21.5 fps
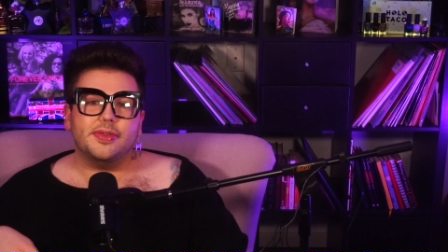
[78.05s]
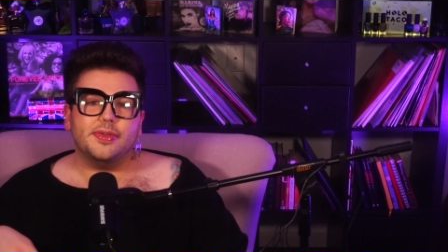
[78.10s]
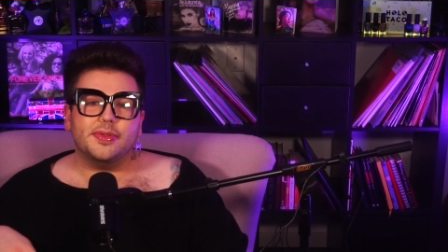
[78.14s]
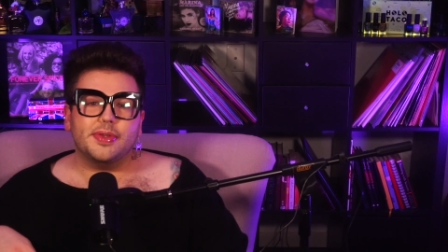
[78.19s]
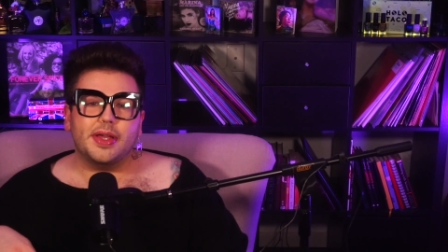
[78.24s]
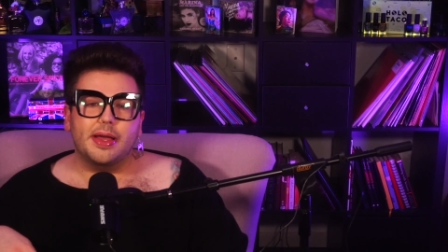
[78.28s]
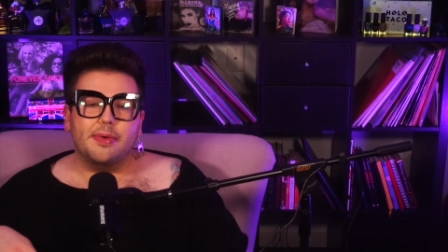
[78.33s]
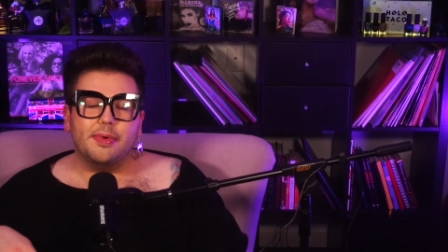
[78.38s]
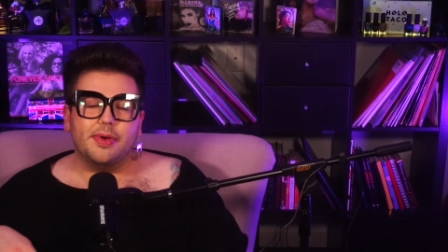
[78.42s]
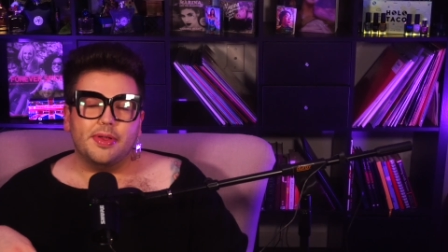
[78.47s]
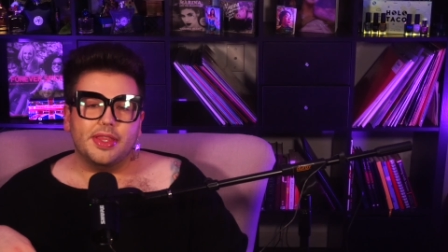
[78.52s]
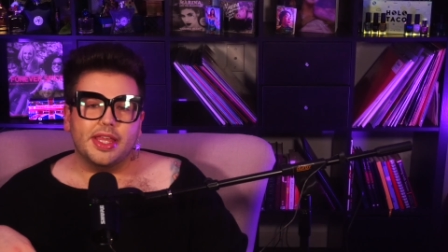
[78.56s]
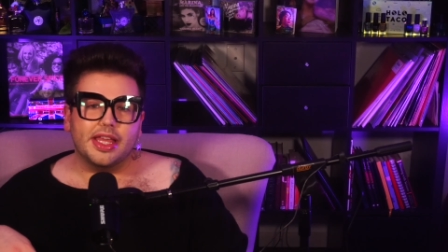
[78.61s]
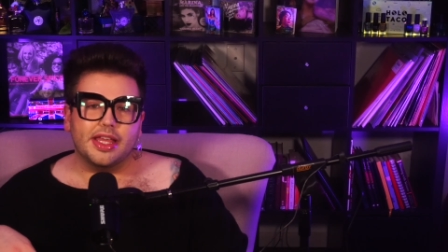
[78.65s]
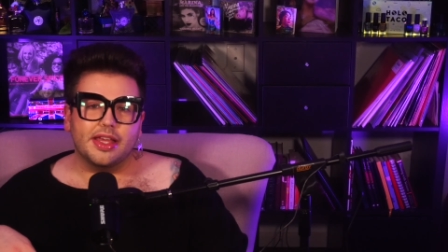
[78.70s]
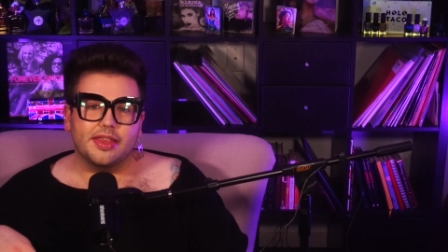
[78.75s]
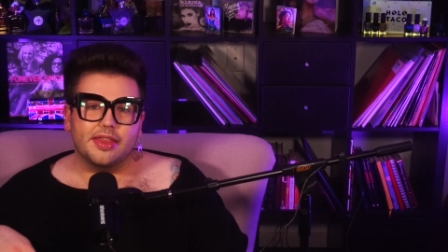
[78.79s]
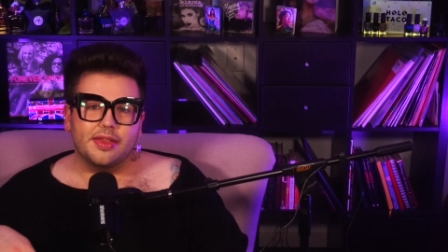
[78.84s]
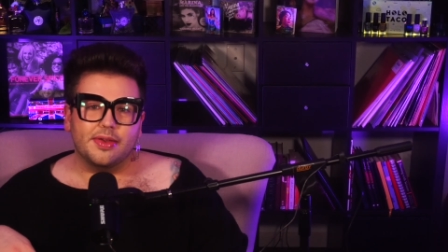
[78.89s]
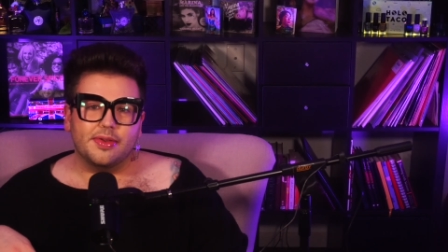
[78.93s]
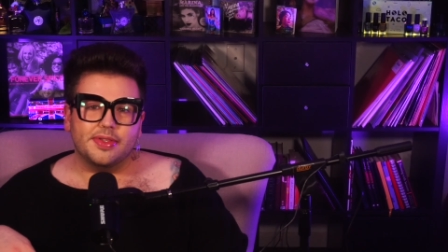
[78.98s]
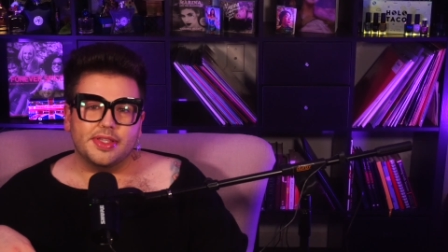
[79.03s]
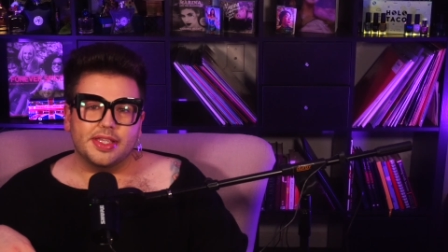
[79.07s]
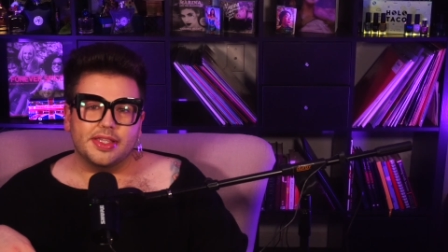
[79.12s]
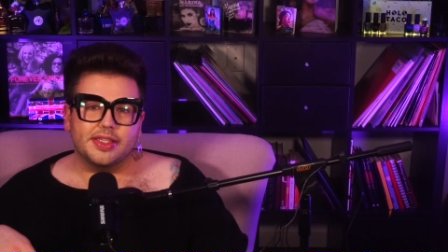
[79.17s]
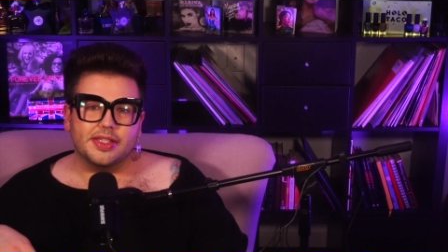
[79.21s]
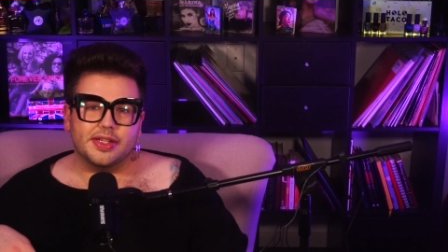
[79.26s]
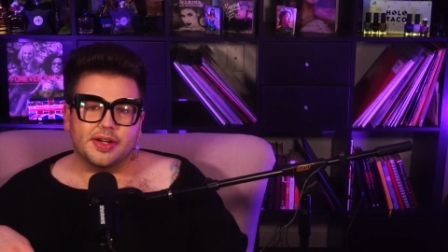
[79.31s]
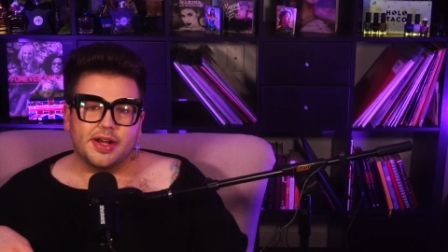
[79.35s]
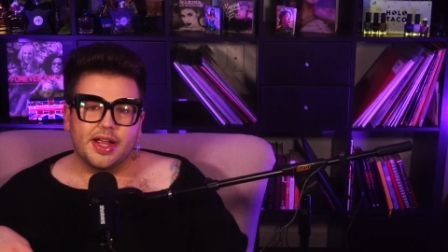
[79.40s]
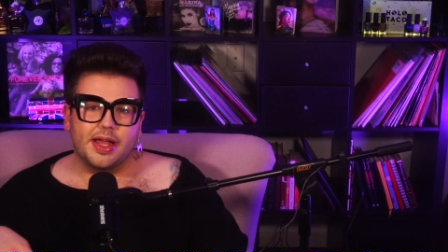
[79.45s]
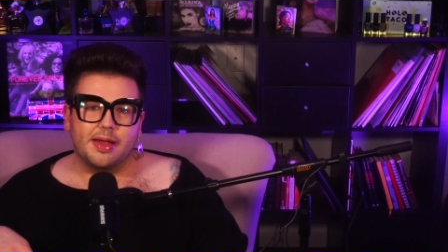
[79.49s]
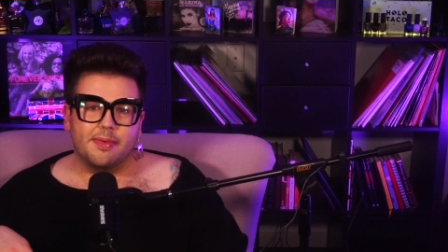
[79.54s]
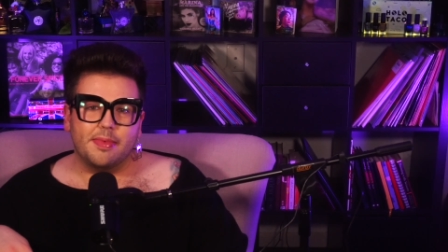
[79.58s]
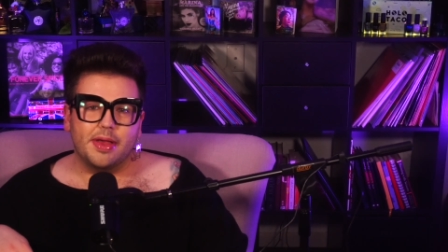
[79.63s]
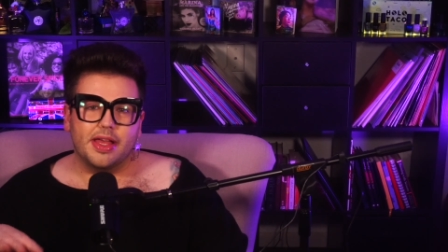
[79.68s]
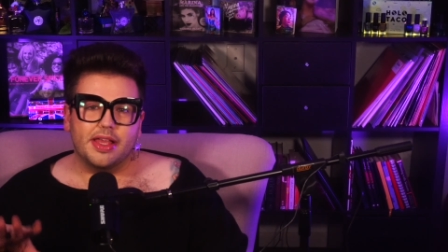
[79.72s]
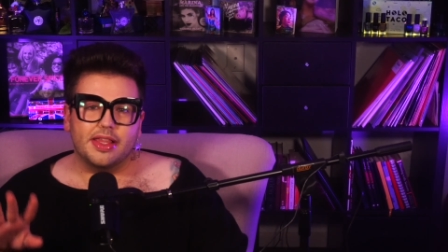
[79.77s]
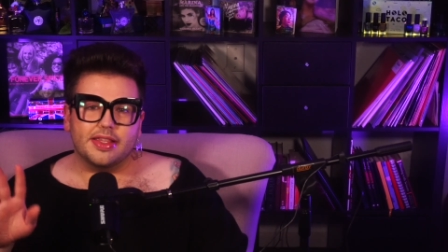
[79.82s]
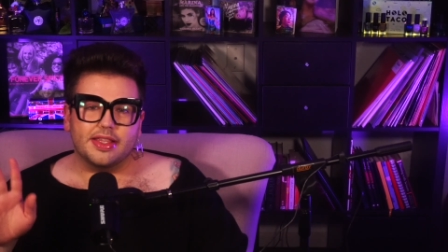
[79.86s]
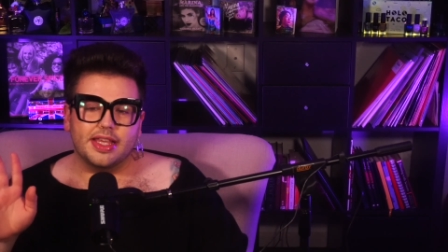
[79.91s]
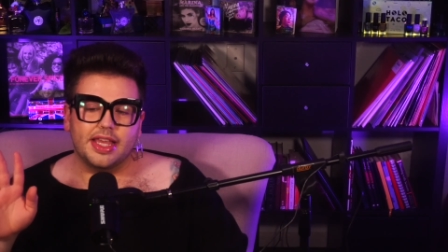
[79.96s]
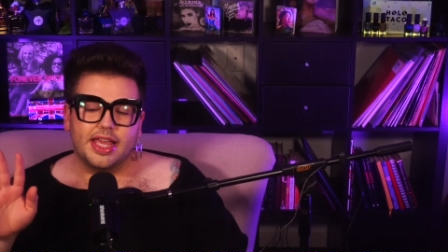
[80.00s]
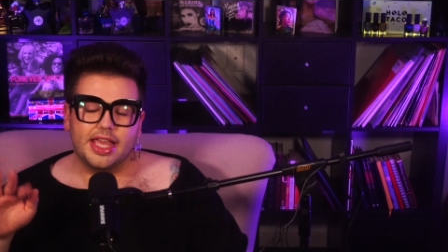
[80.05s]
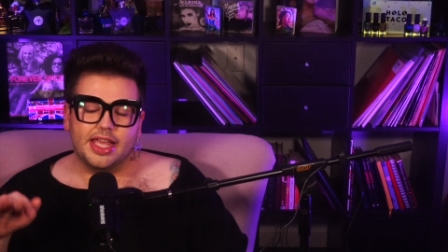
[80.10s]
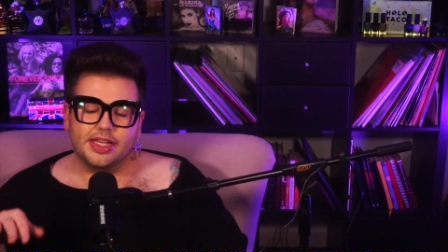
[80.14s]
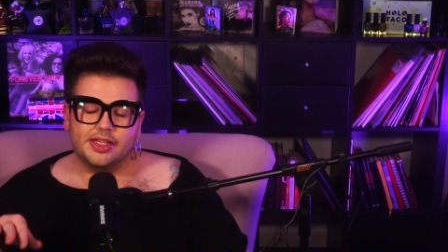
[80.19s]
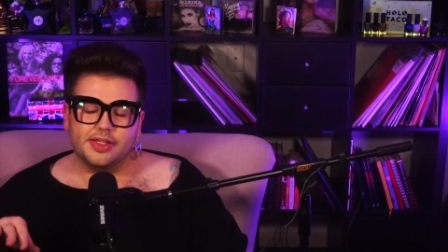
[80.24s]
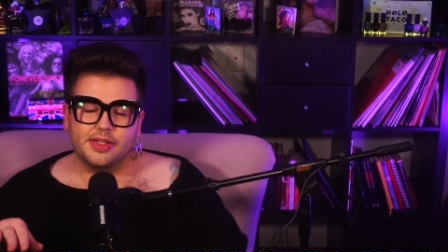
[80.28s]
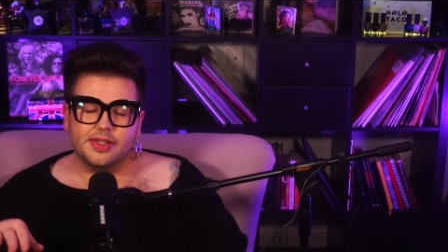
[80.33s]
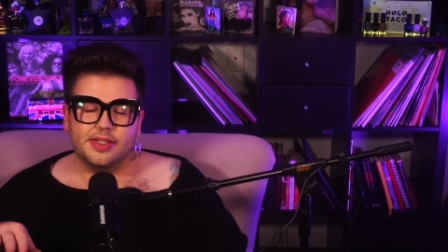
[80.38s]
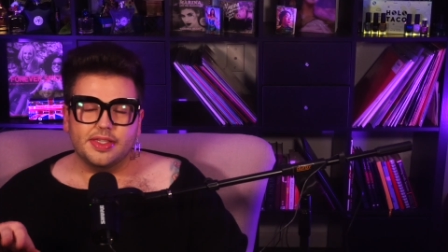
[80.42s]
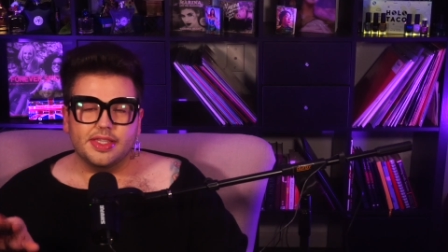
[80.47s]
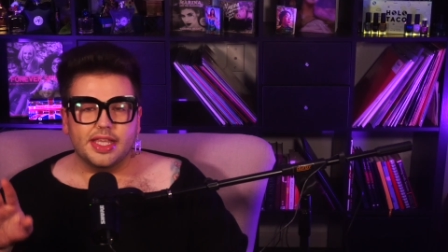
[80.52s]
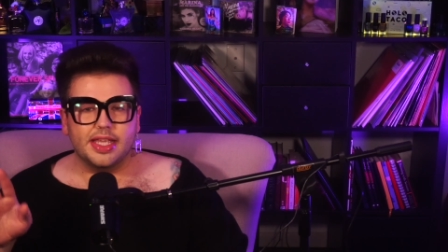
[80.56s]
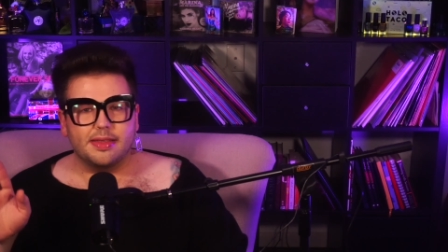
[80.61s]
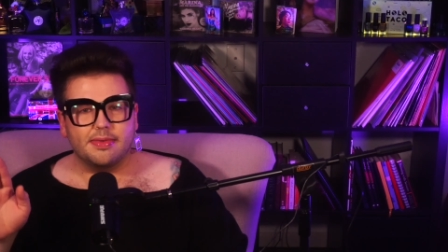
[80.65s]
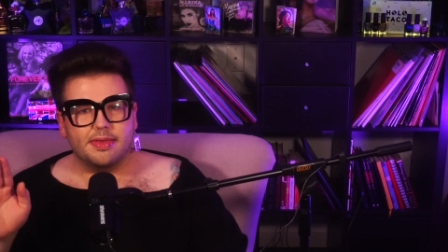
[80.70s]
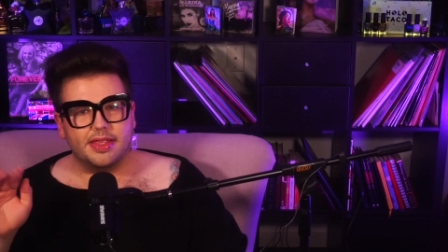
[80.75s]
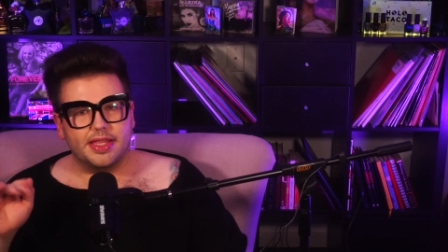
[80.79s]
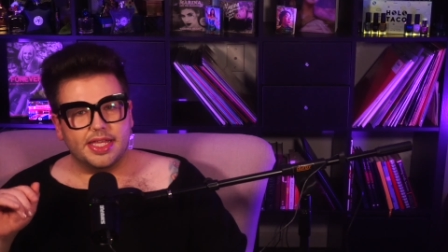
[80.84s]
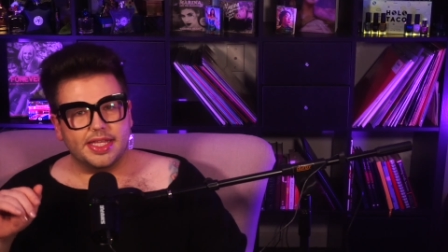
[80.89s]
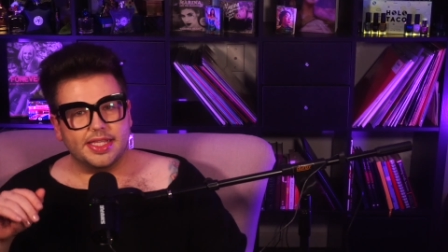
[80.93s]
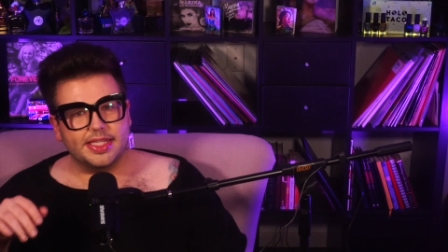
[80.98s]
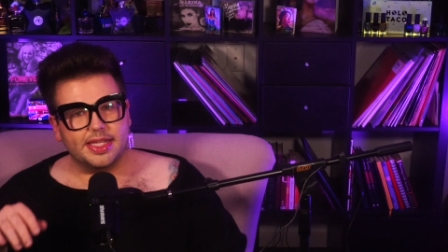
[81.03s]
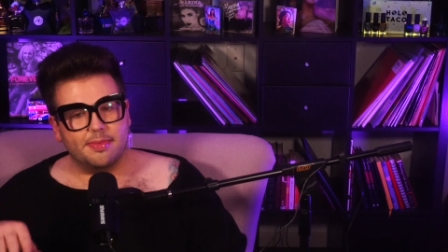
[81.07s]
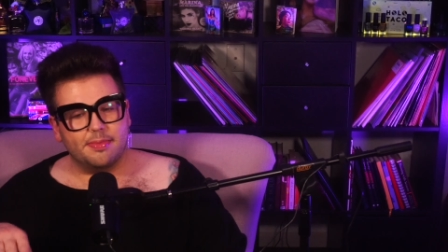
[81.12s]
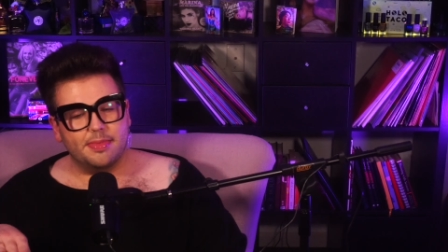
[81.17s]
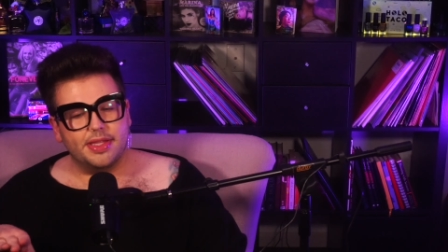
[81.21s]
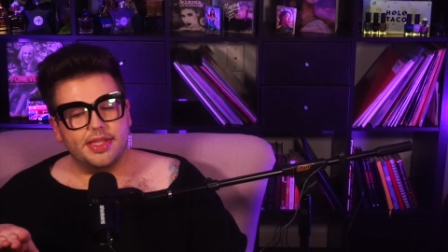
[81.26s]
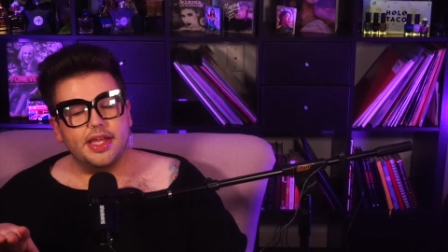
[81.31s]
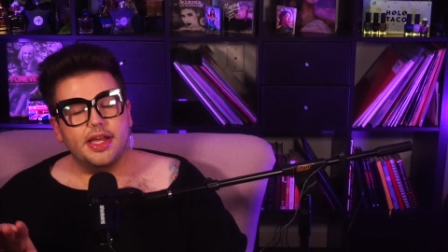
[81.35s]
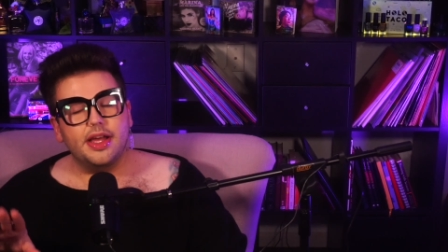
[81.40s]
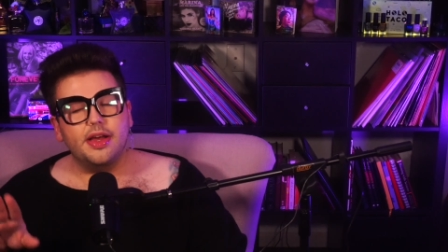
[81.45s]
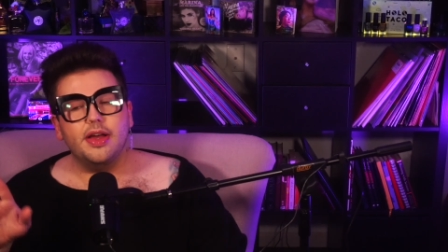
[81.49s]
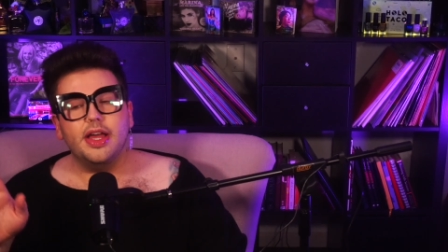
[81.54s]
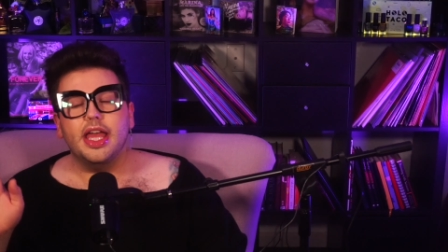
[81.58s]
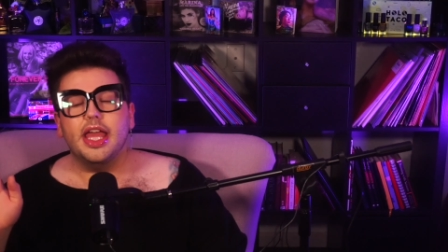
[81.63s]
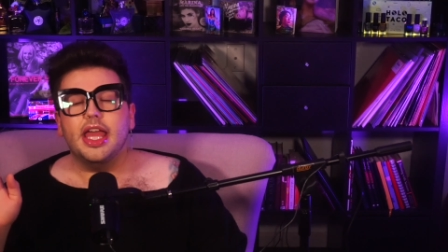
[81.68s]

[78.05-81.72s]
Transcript: So I will link those Instagram handles in the links down below,